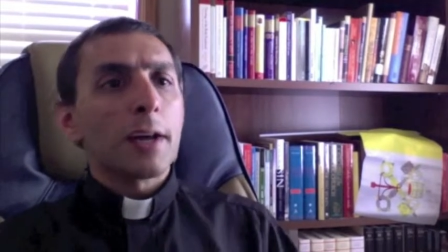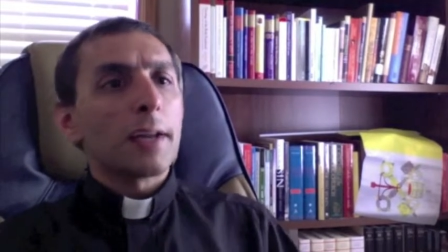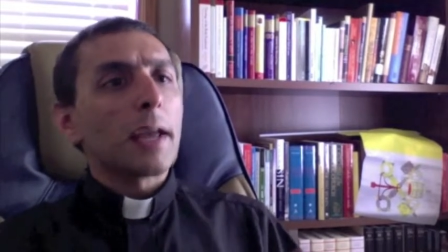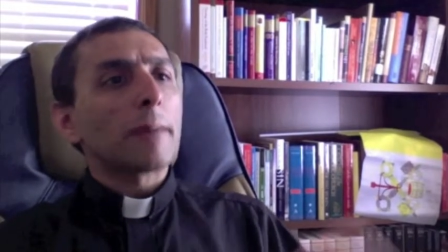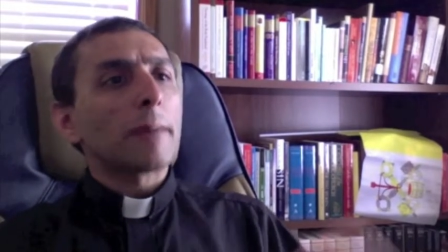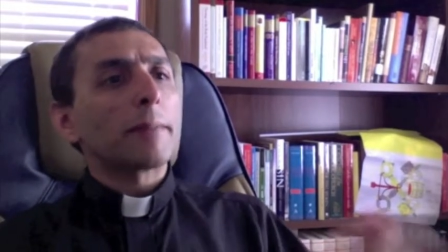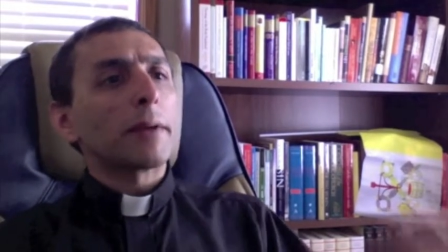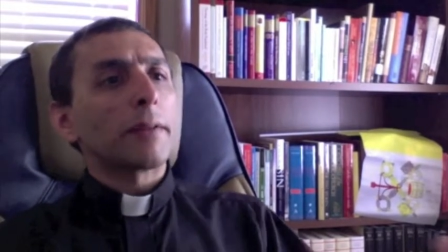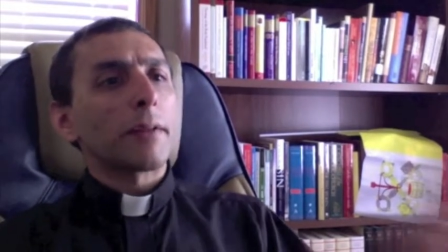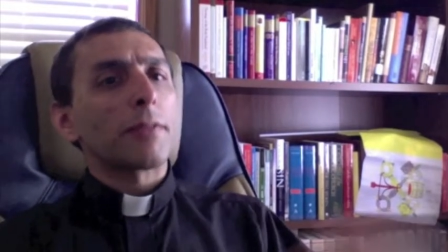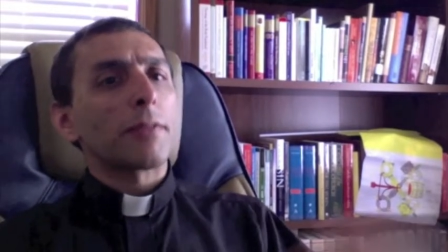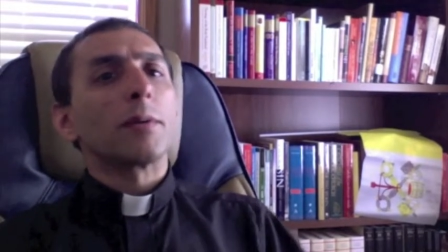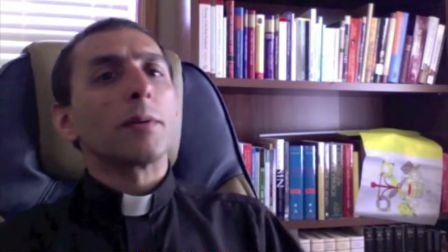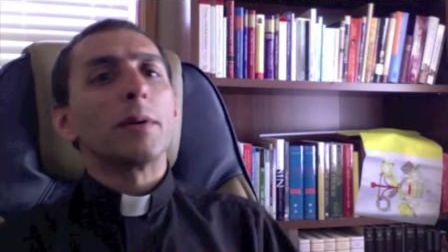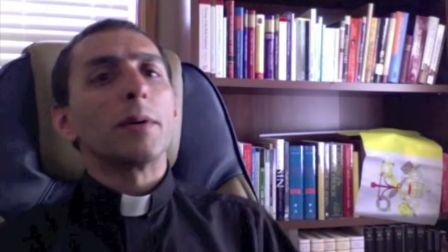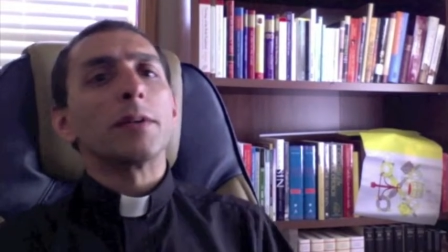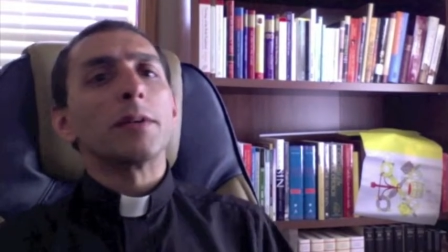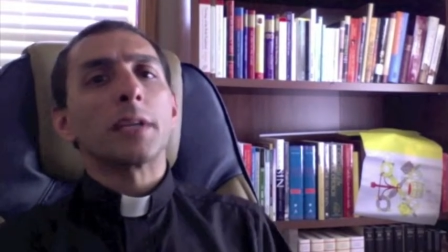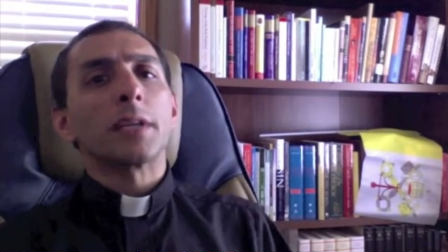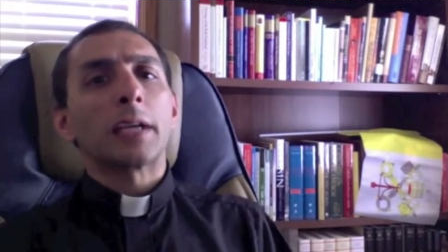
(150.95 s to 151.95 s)
namely that there
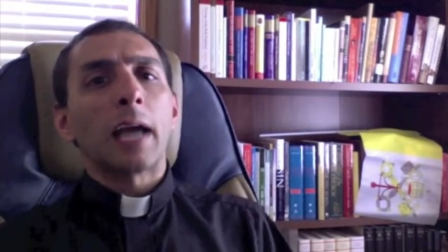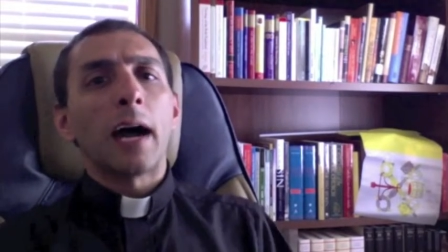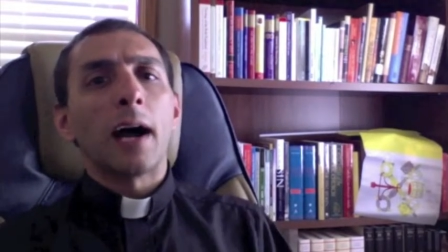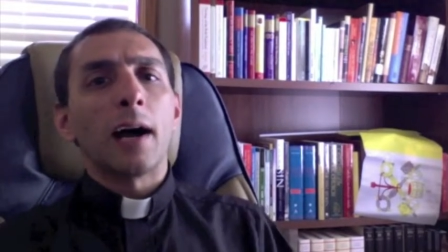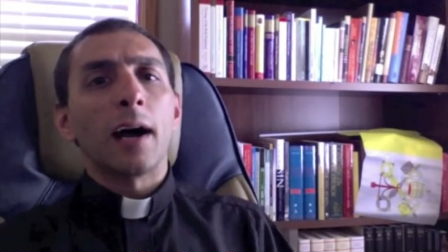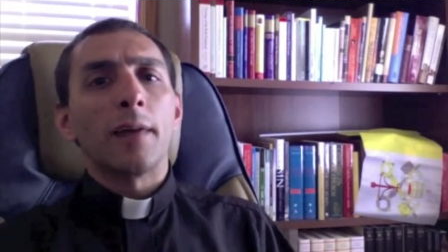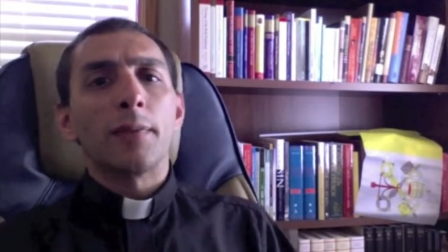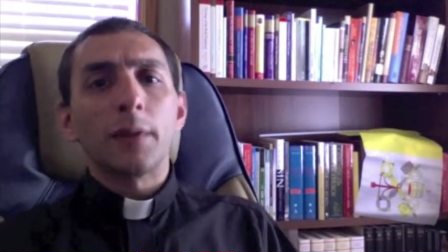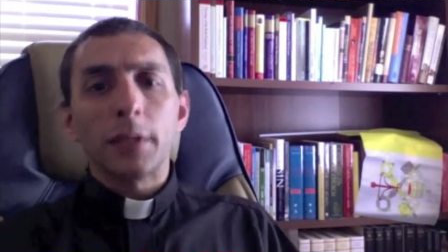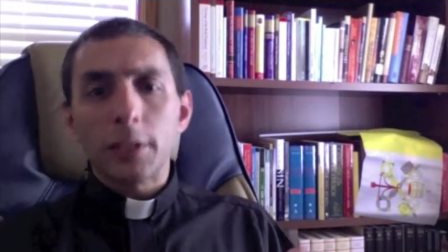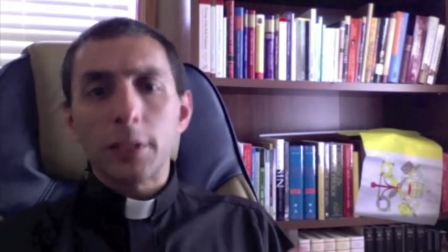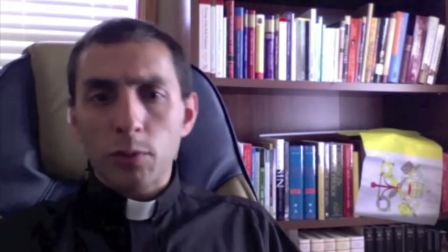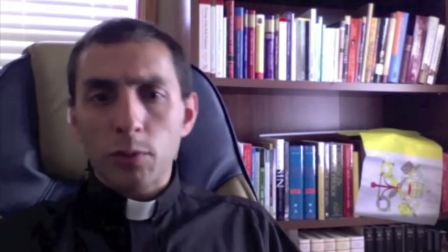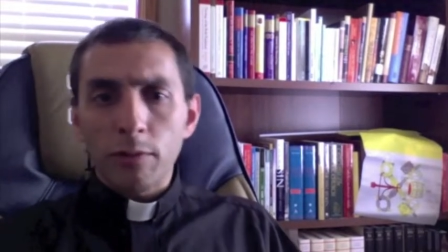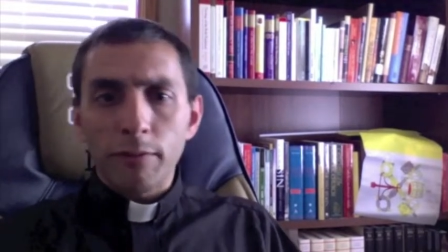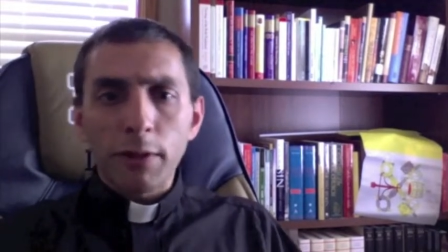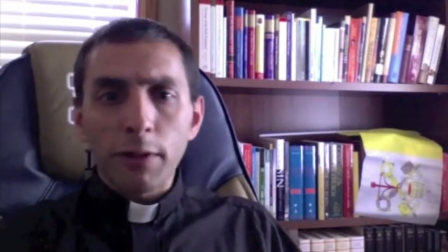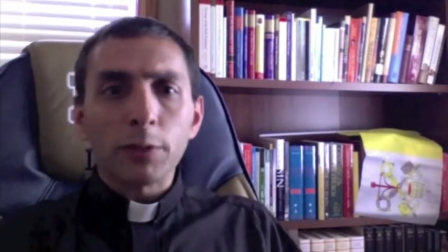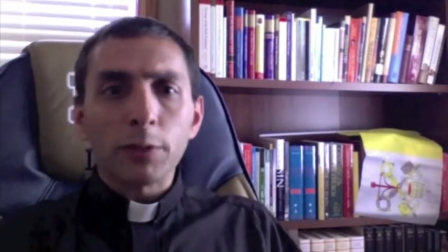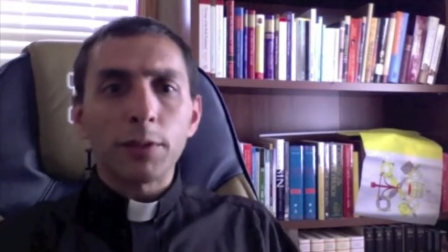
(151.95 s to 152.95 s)
is a God, that he's
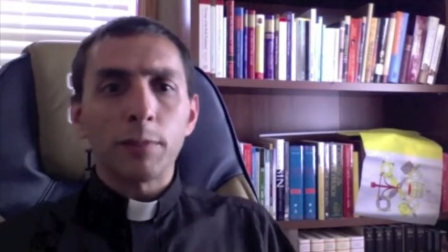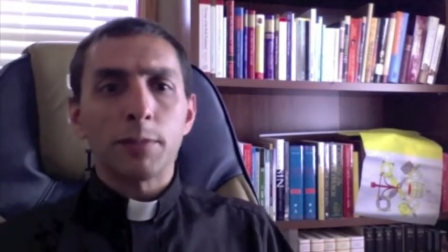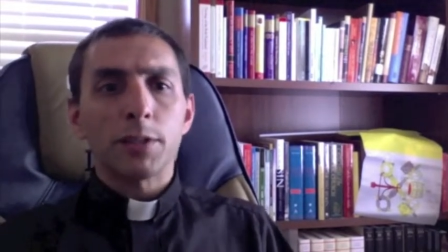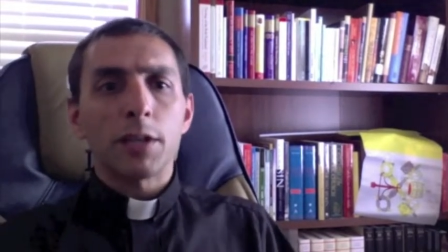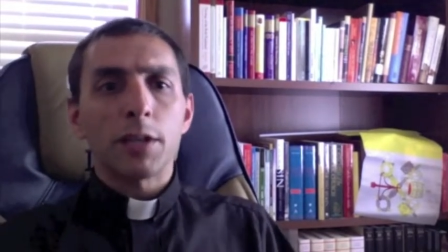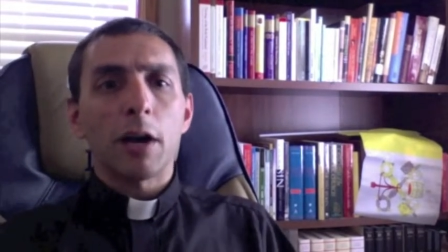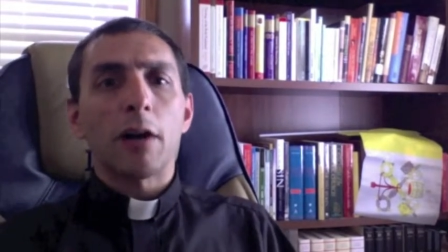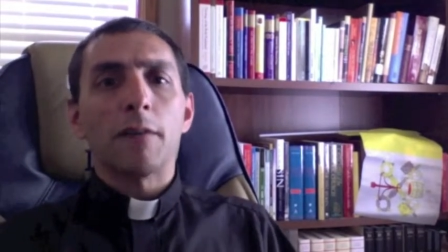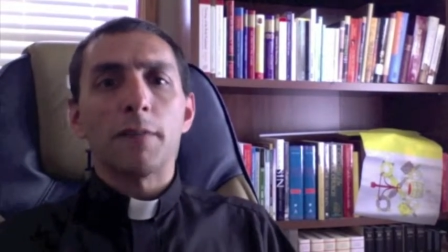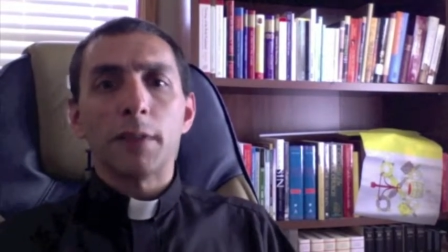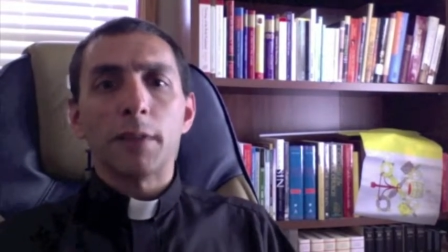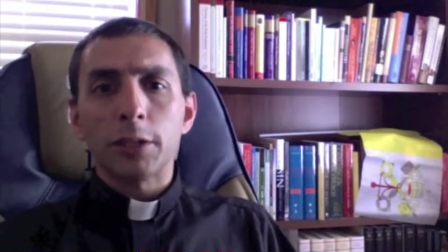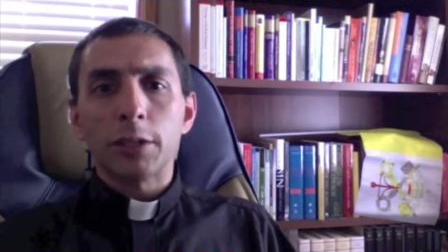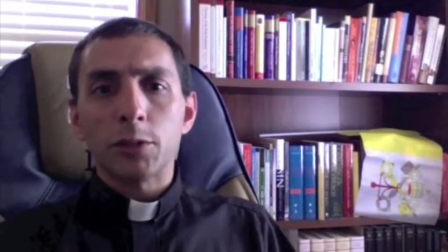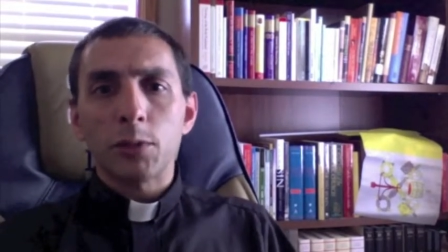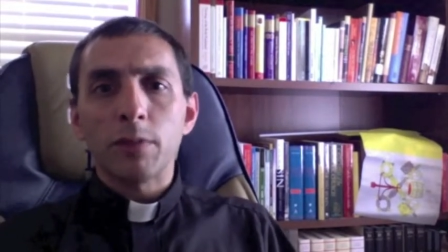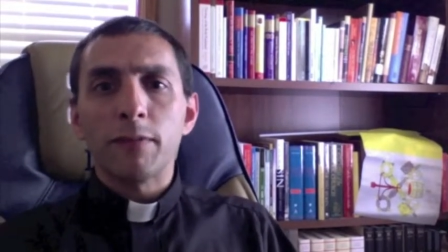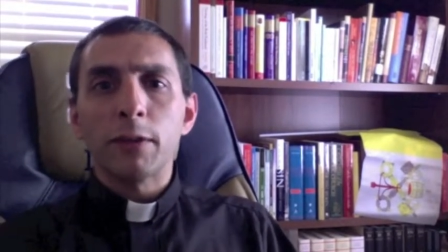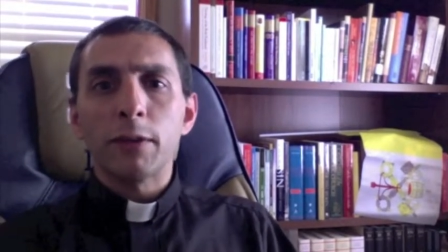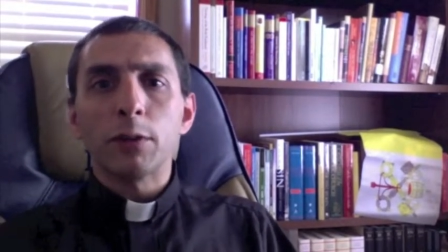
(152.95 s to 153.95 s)
revealed himself, and that
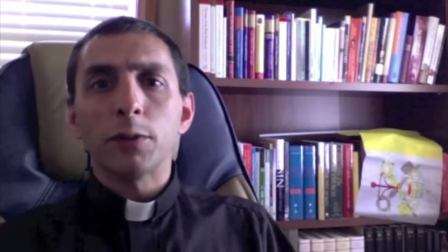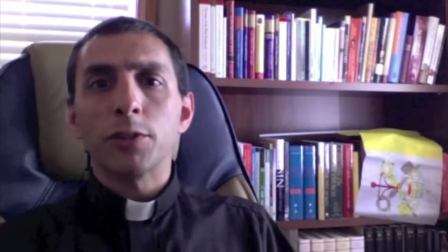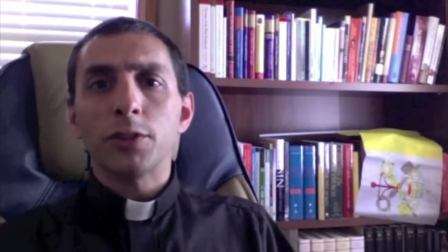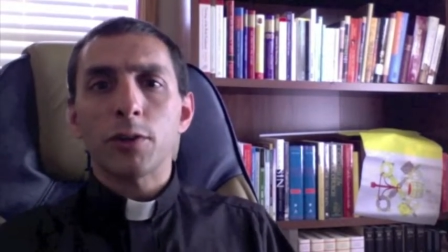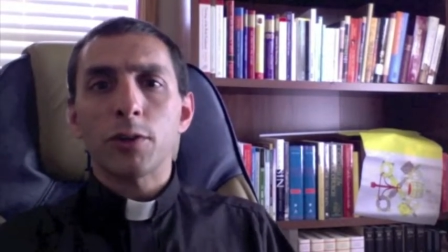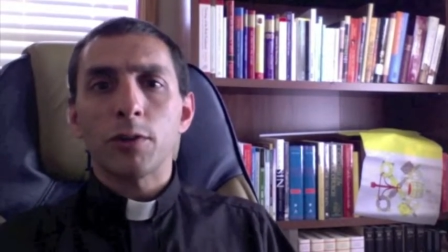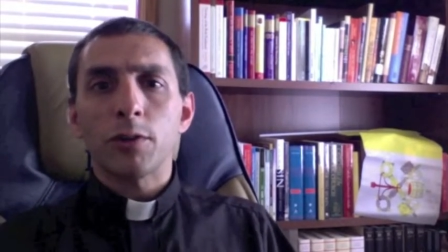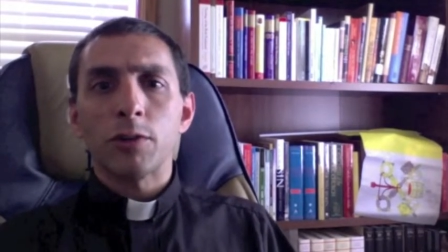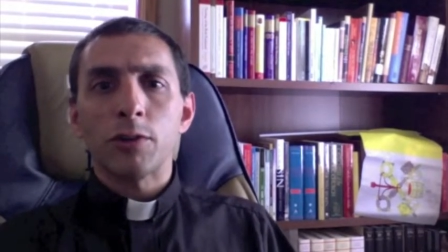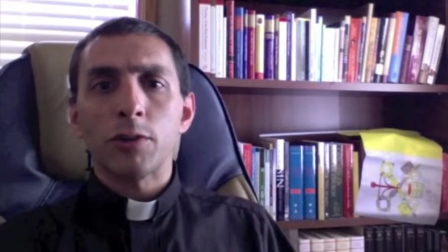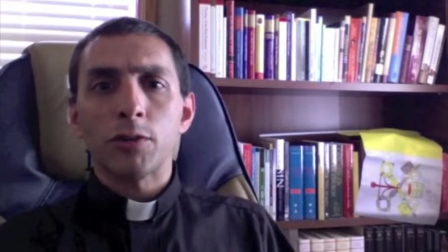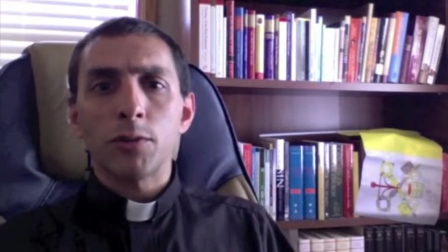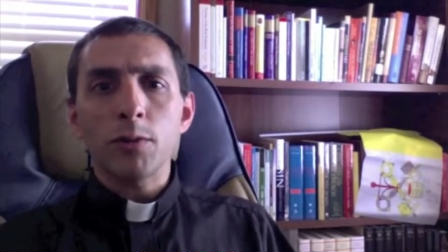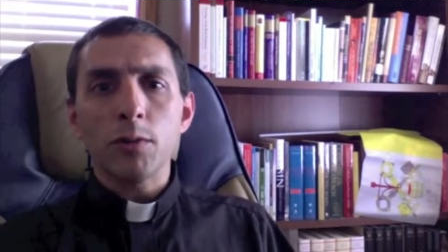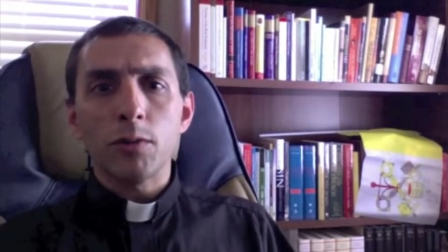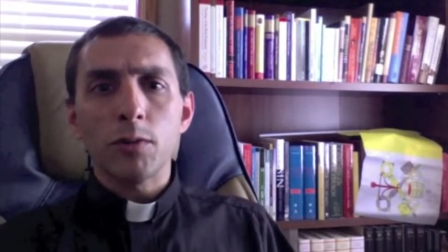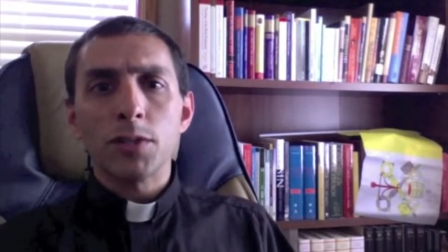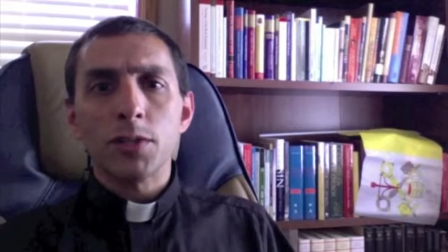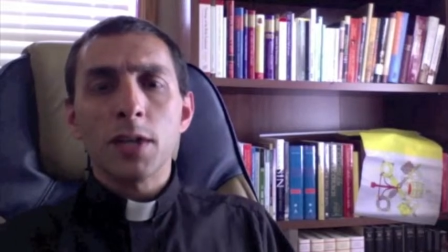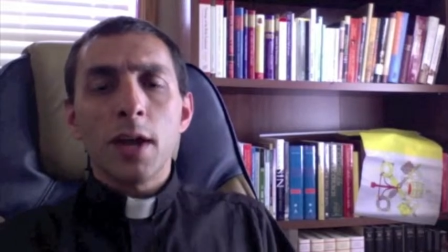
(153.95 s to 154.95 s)
he's revealed certain
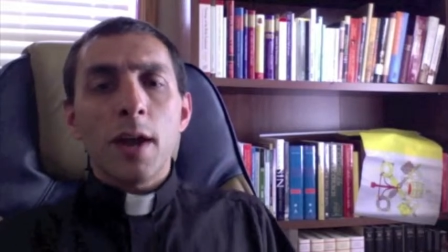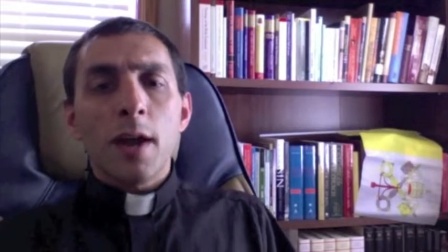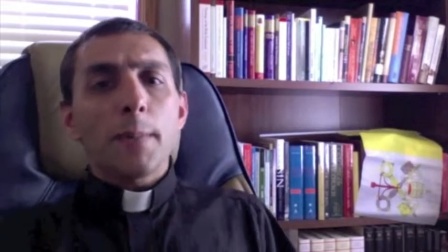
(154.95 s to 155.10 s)
truths.